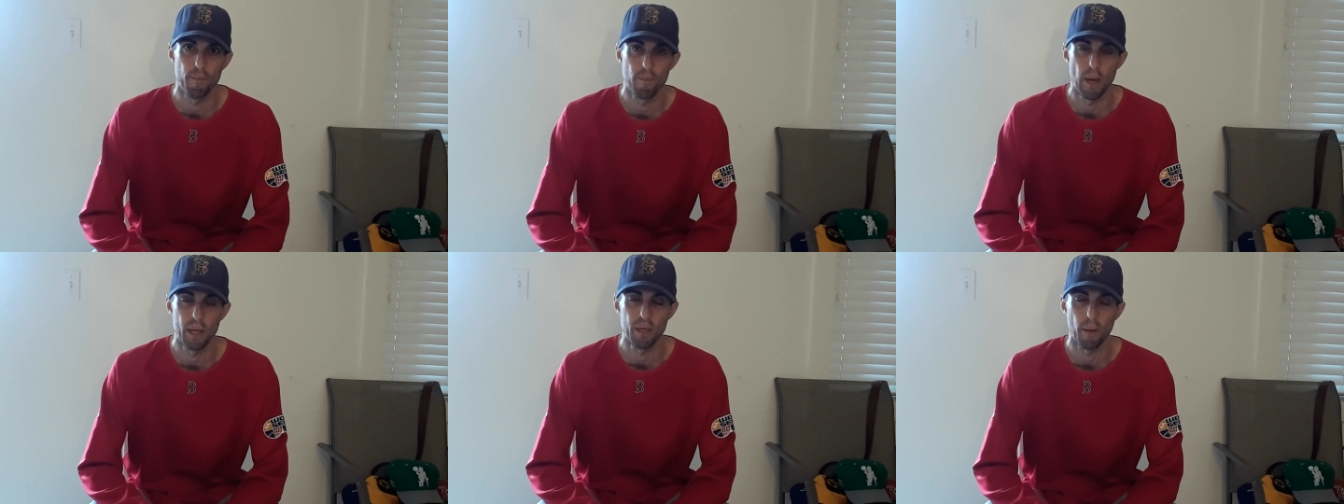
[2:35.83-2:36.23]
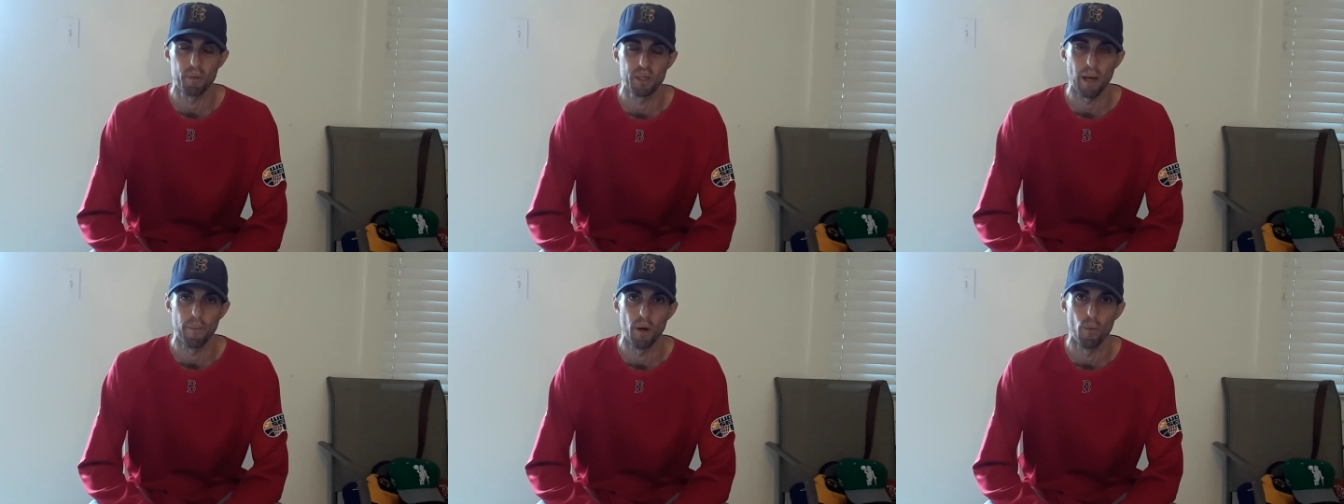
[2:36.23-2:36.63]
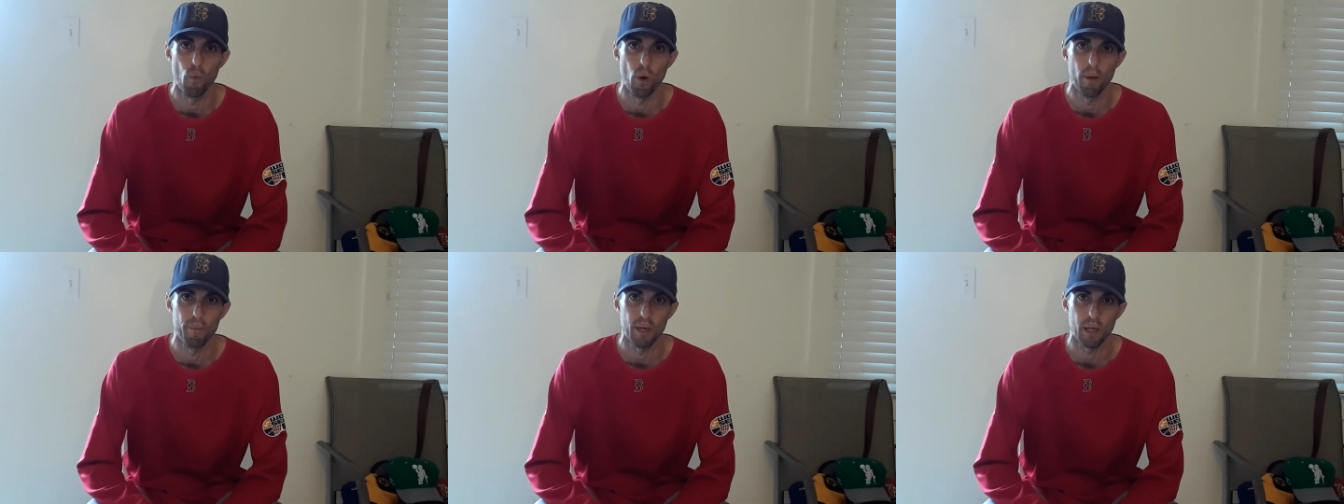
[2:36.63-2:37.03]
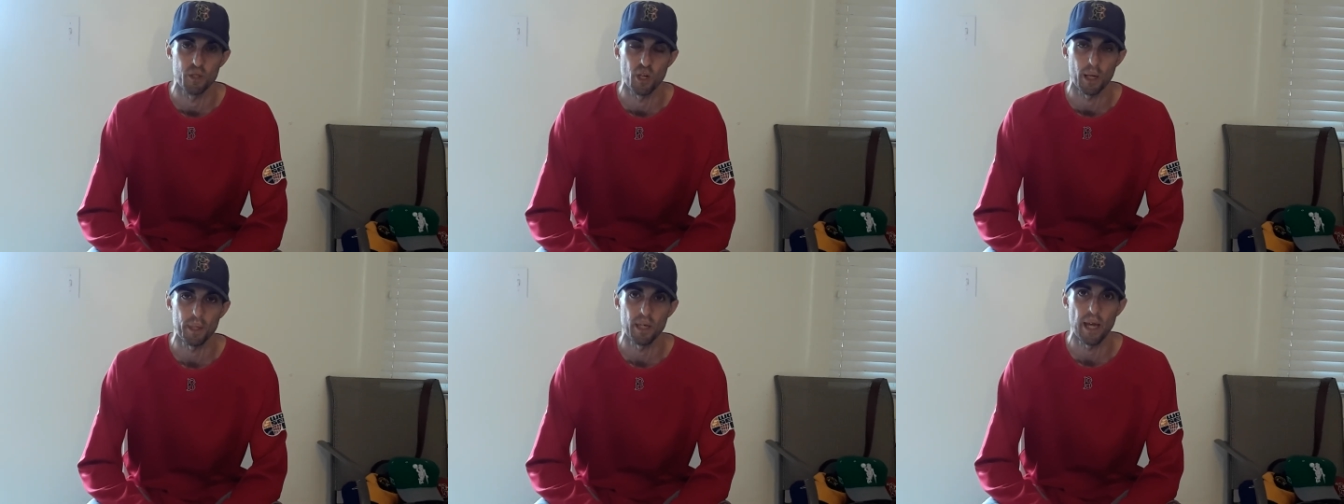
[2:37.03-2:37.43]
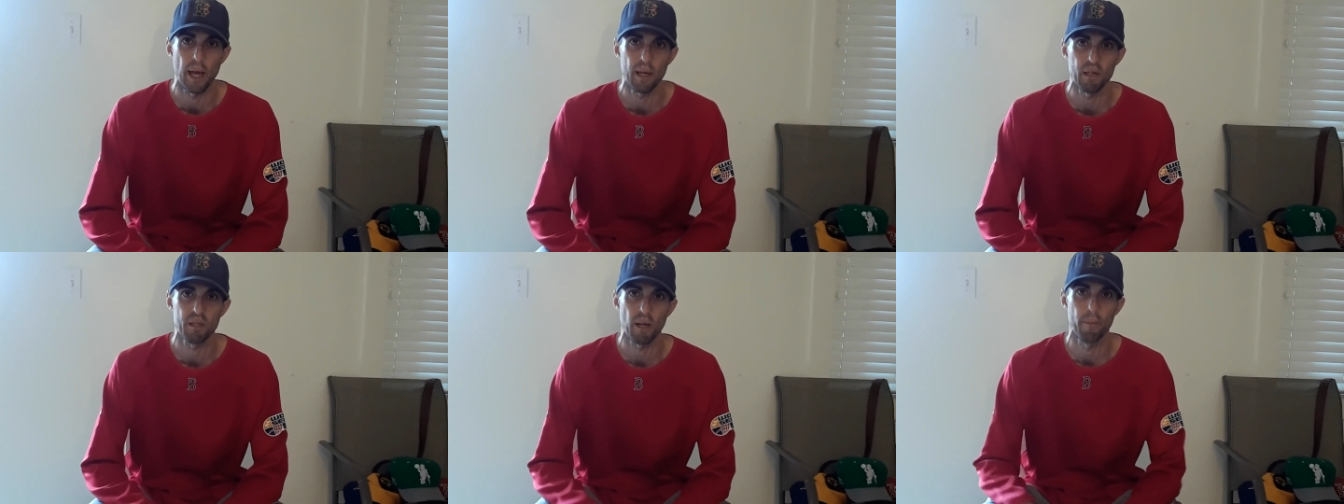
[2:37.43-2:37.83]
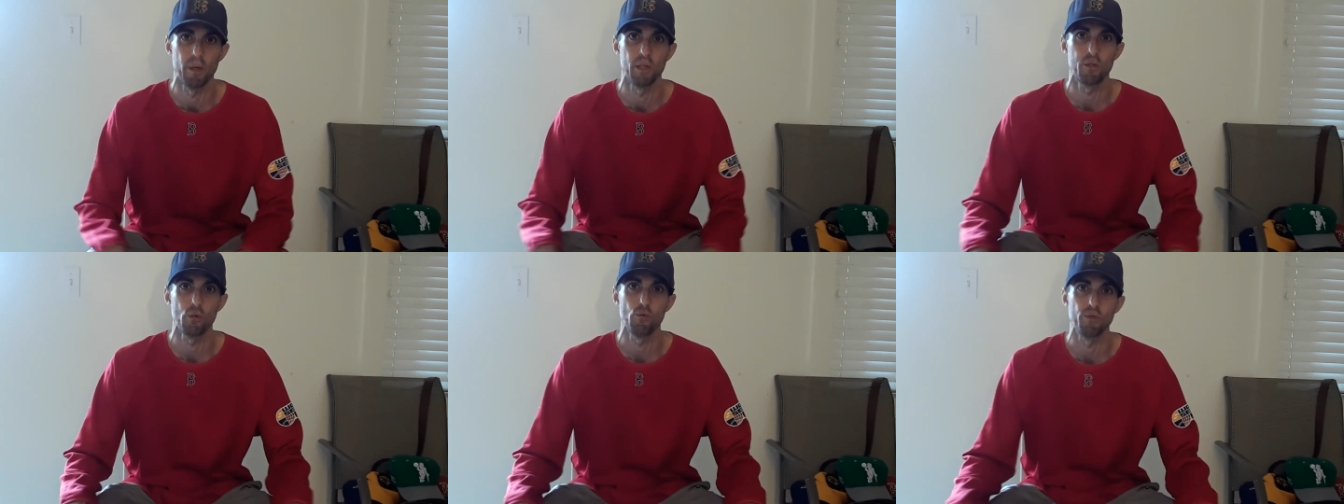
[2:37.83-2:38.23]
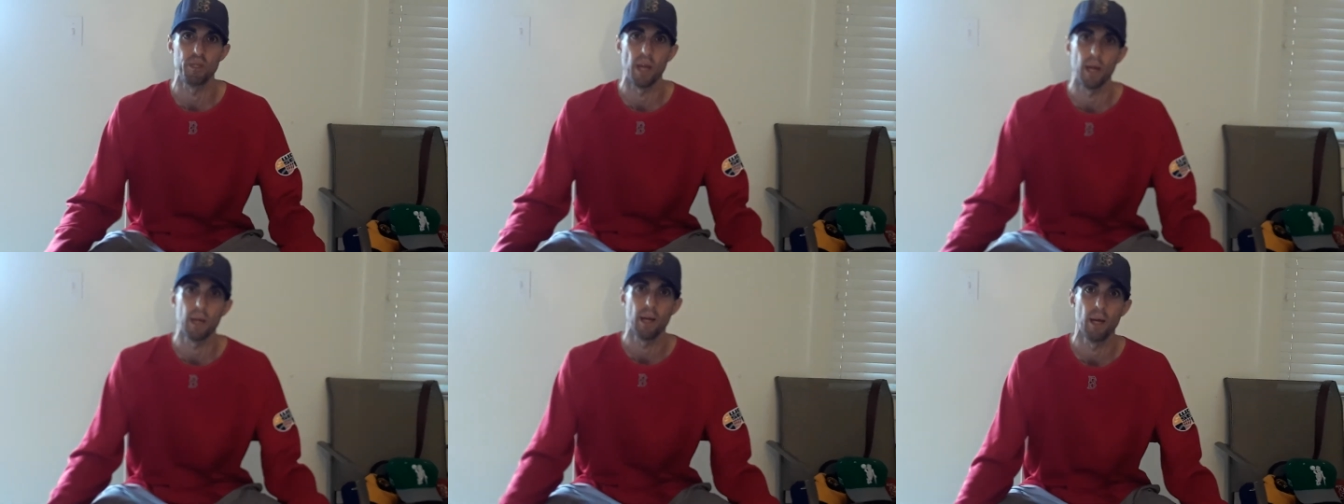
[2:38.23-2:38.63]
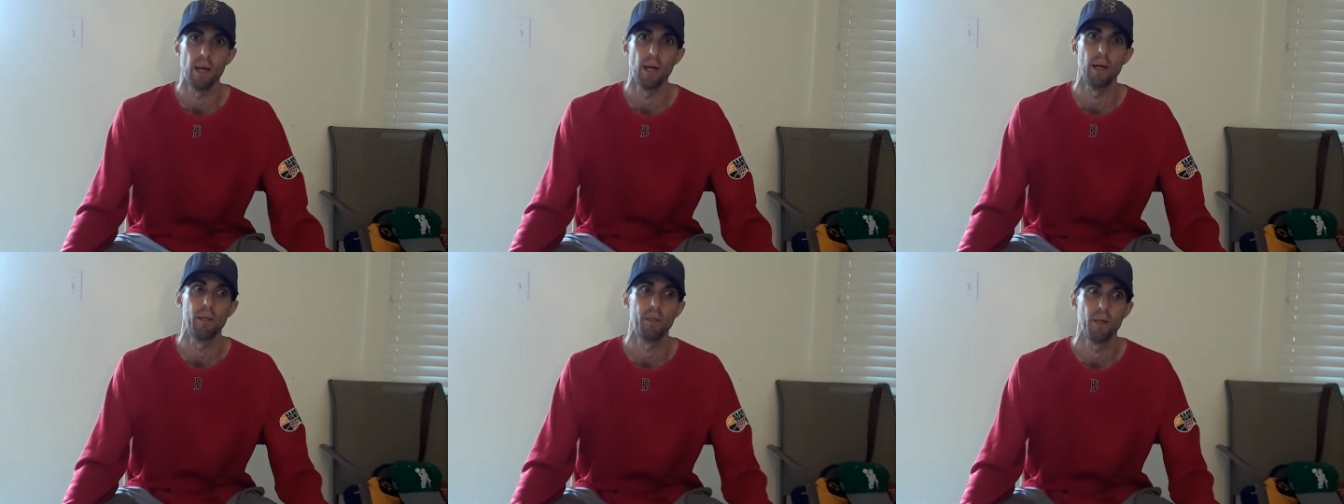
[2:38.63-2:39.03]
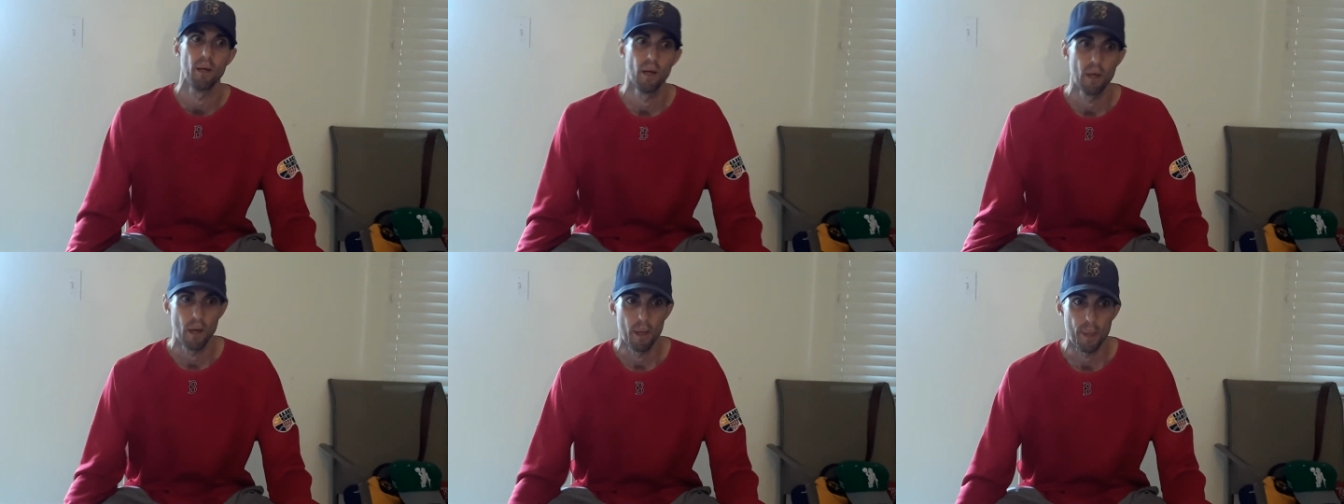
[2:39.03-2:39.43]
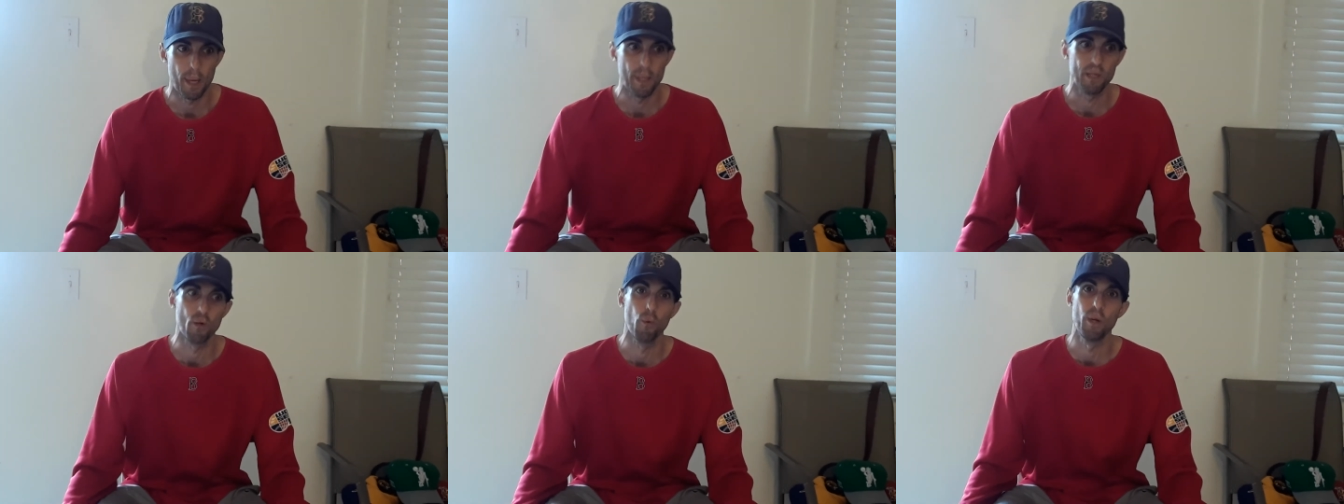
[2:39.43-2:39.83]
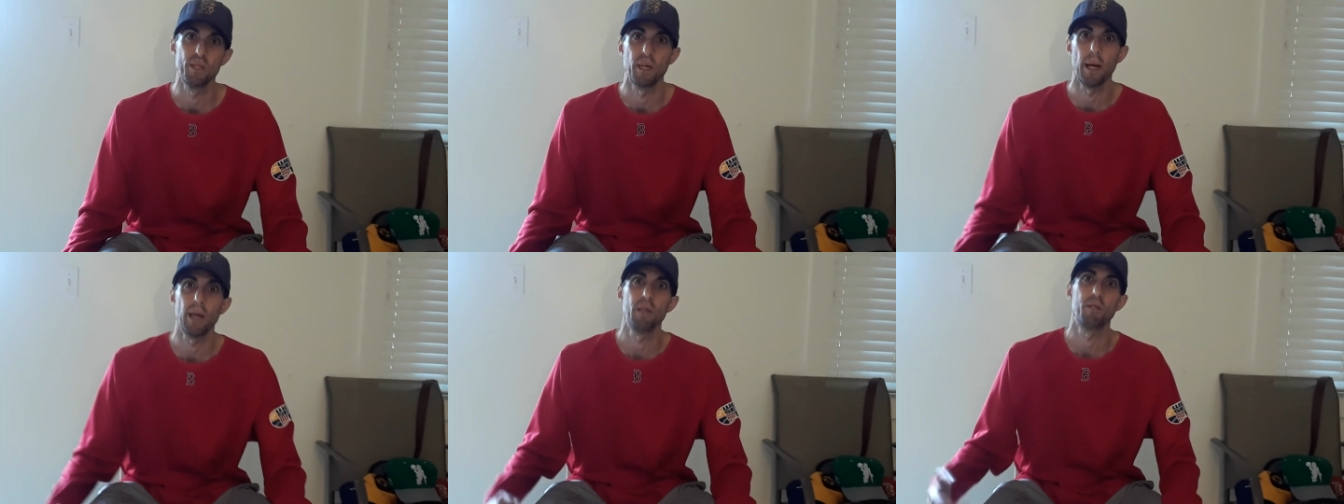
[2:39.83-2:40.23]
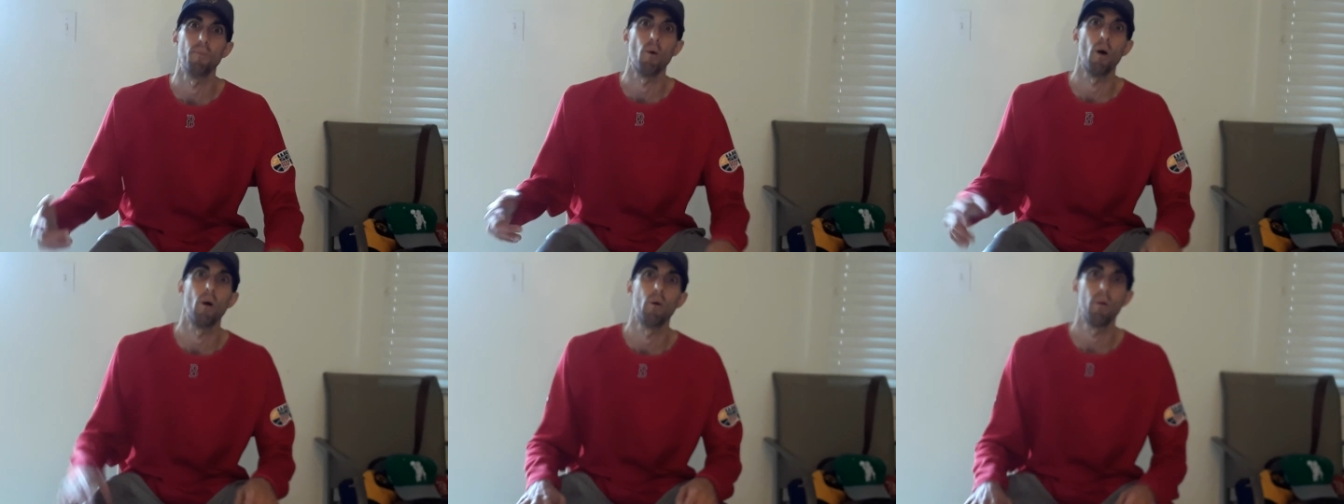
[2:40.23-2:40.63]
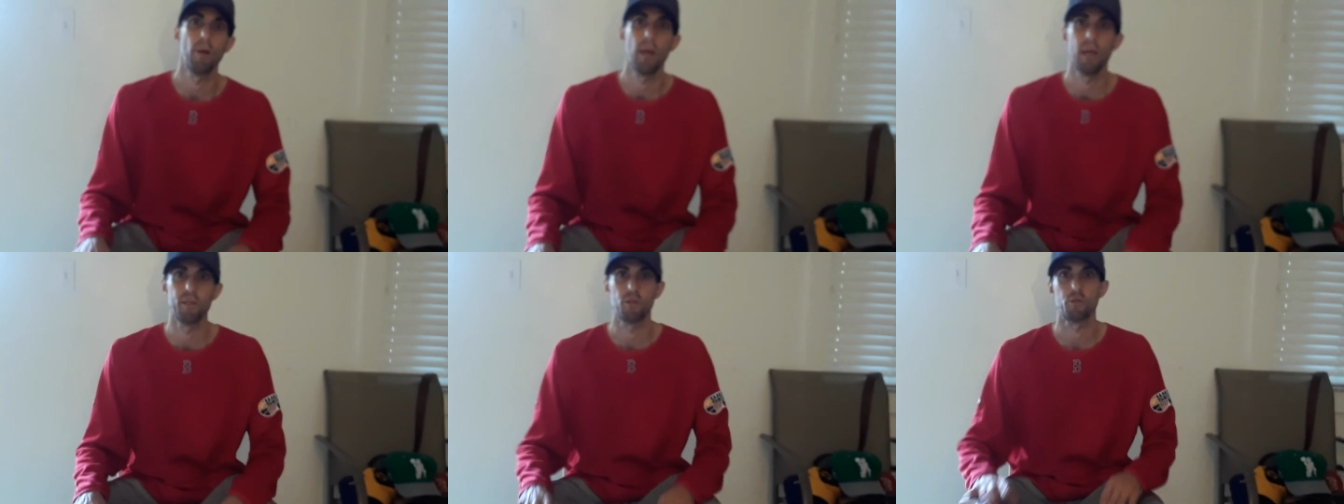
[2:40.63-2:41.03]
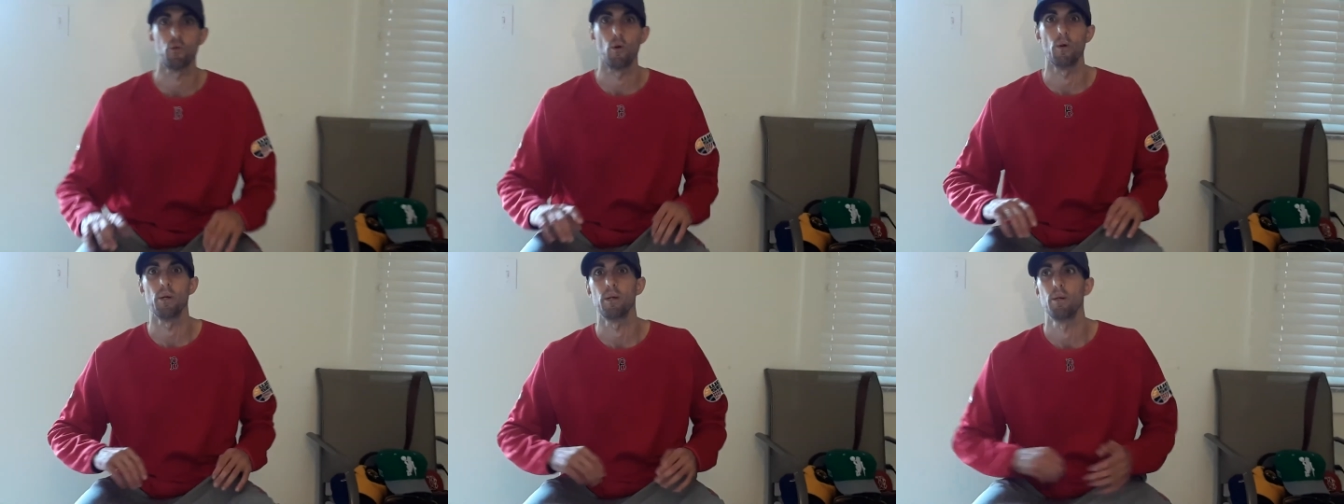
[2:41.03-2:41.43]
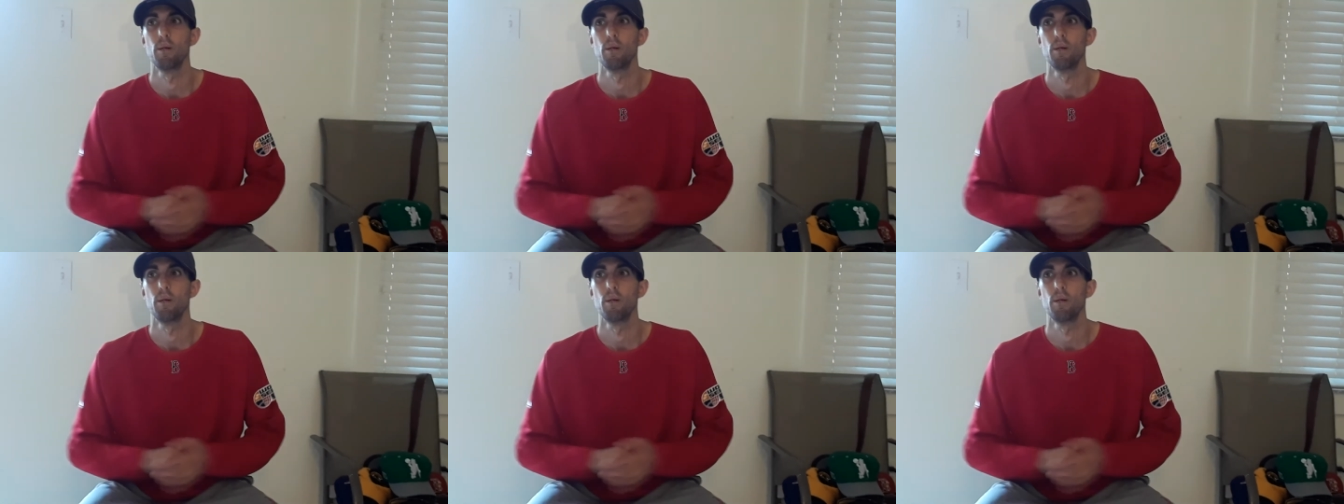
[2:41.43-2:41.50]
end up 7 and 1 because you got the Yankees coming in Tuesday and they need to win today and tomorrow. End of story.